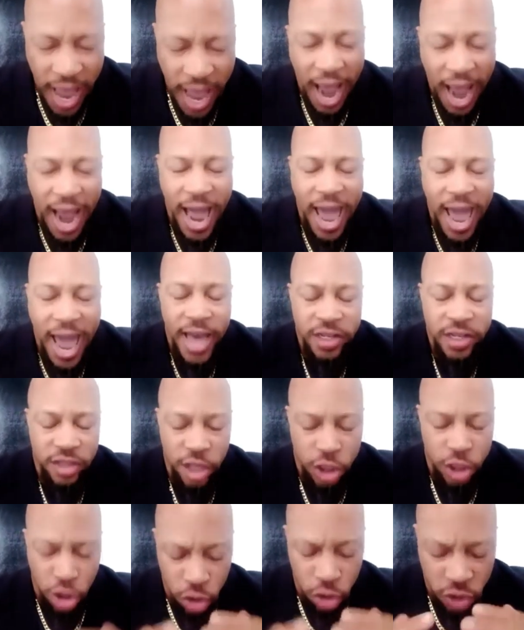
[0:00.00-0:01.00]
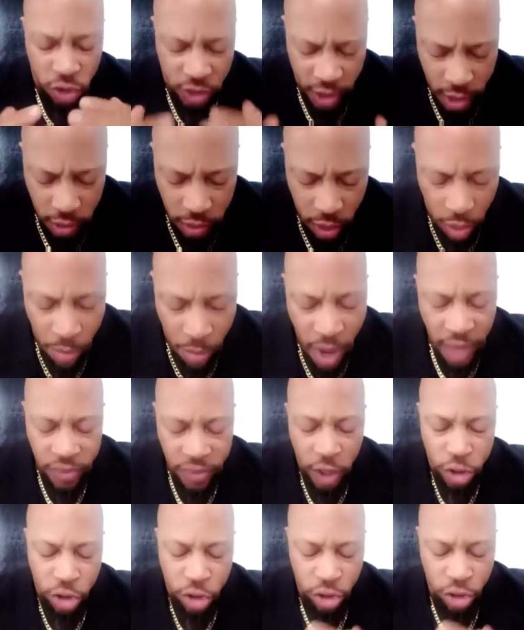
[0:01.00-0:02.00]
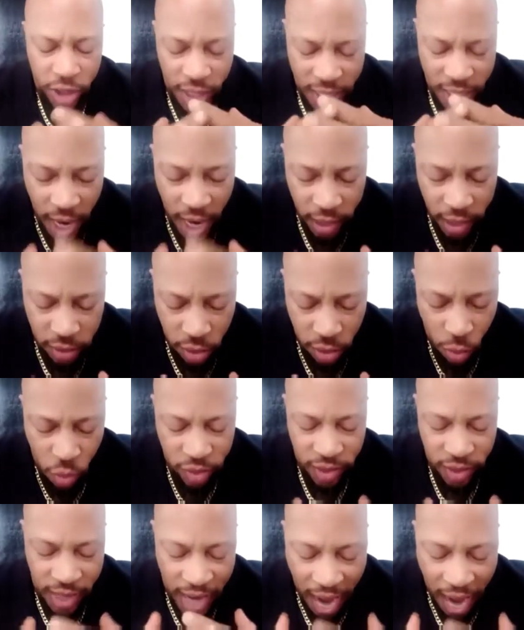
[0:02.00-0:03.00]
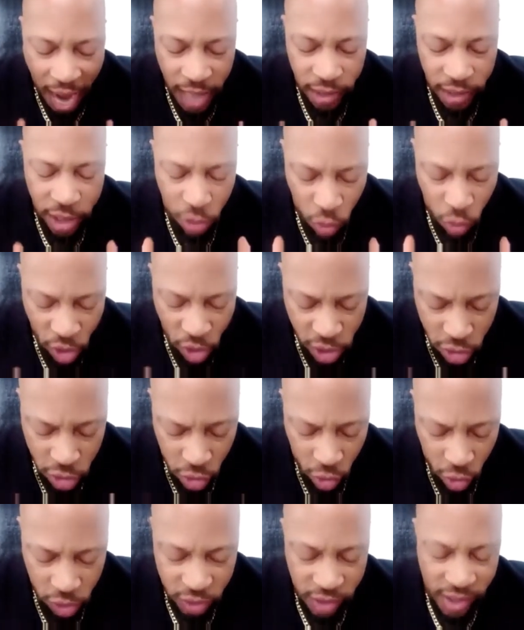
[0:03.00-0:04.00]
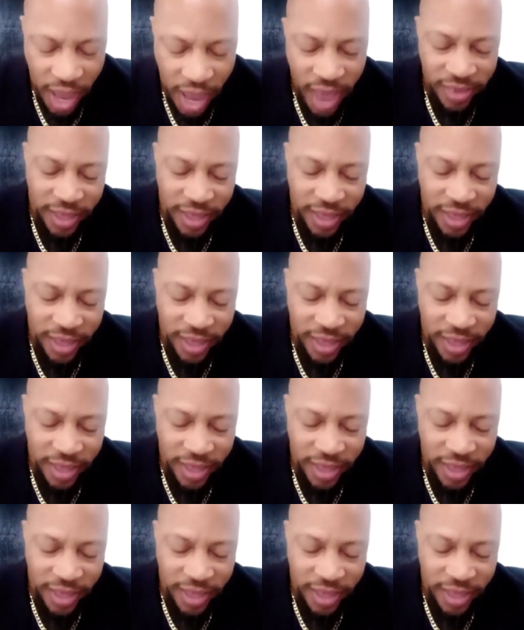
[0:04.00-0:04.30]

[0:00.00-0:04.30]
I ask that you send them, that you connect them with godly resources,